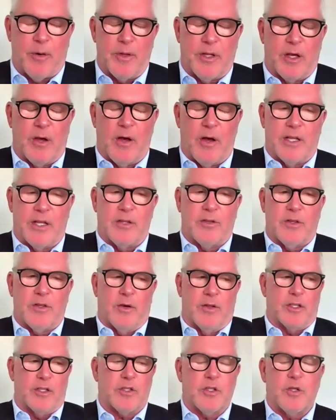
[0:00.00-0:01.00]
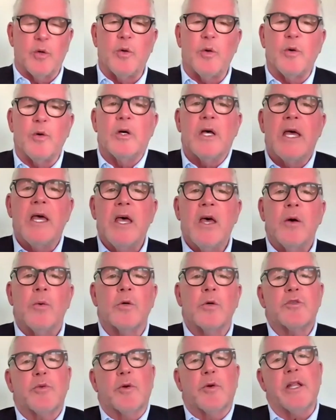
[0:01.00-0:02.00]
on the on the on the stool
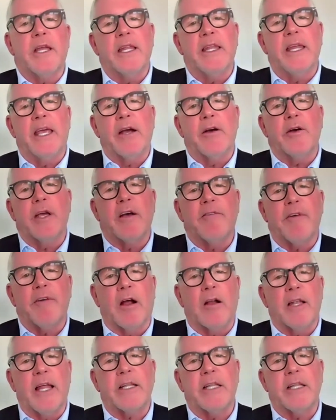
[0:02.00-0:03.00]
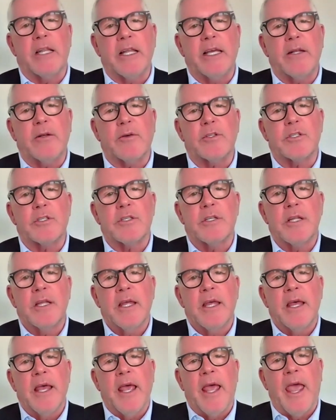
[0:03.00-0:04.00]
was really in the area of our elected leaders.
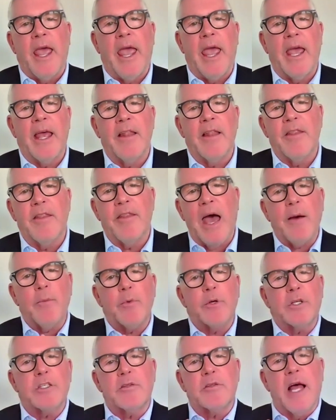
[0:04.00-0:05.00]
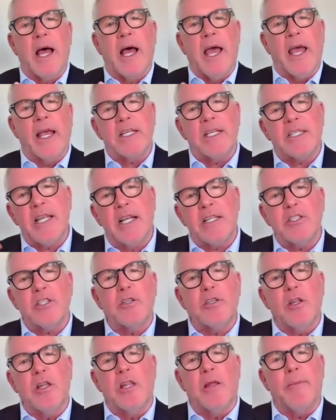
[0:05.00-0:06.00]
And that was, I guess that
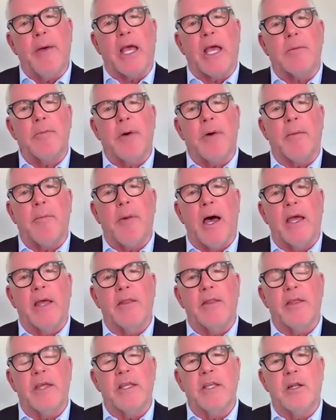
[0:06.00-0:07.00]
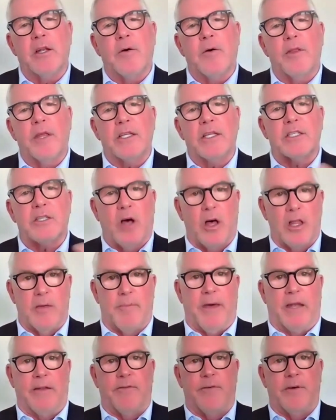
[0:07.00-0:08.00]
stood in the back of my mind that, you know, they saw the
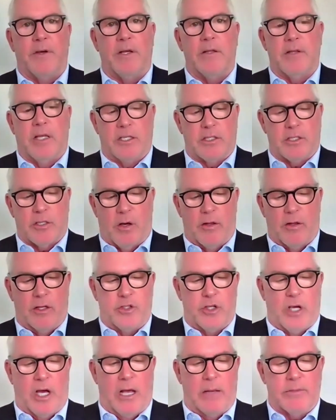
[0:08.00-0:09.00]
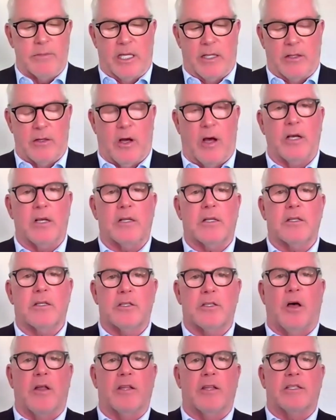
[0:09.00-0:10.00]
benefit, they saw the jobs, they talk,
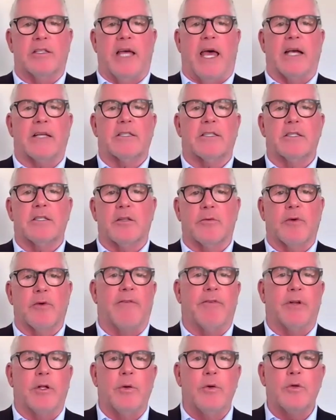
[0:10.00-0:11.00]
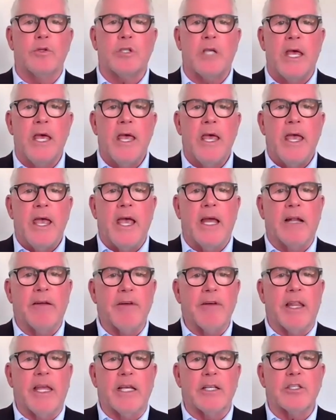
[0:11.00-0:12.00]
saw the taxes, the revenues, and
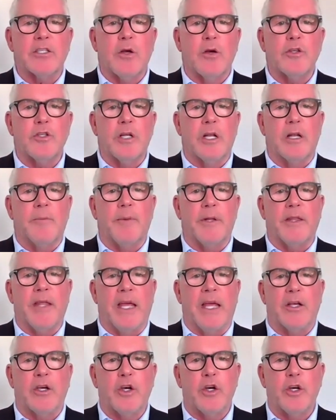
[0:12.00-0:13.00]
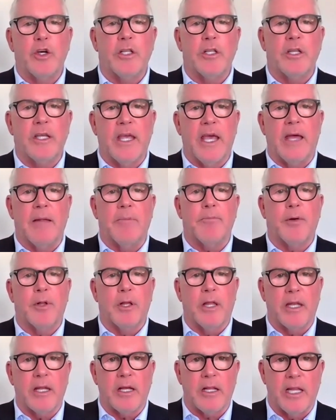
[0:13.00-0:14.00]
everything associated, but they couldn't get
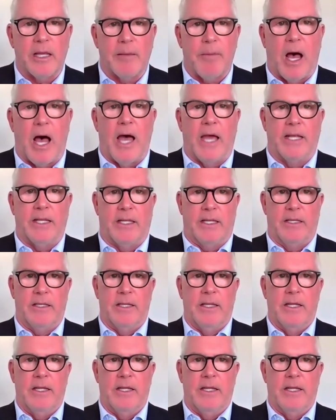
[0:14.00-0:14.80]
politically behind it.